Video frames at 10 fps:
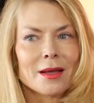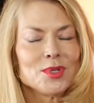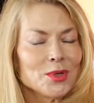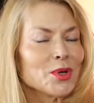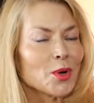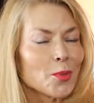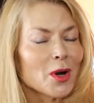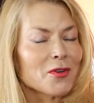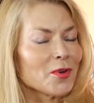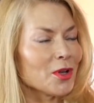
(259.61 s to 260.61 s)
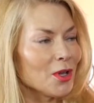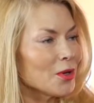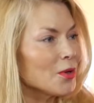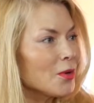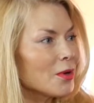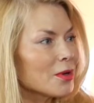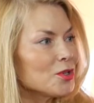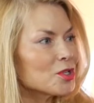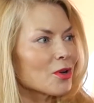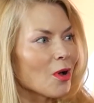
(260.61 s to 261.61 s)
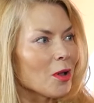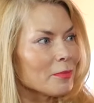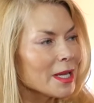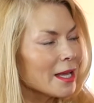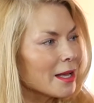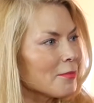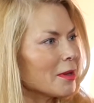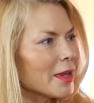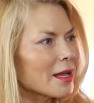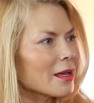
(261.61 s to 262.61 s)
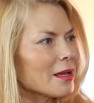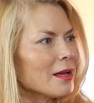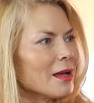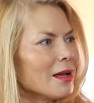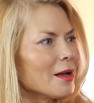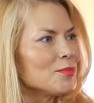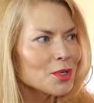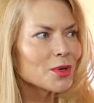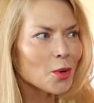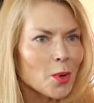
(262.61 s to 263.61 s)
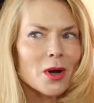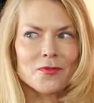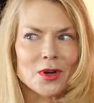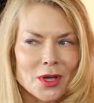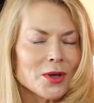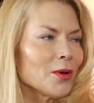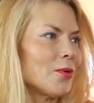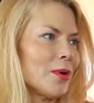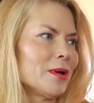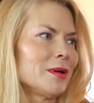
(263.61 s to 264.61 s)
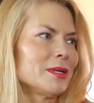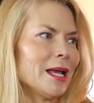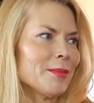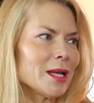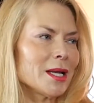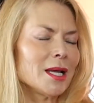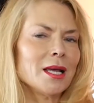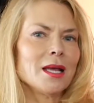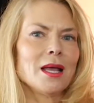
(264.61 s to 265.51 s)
I'm doing your work for you? You should have called me. I mean, like, I'm doing your work for you, damn it."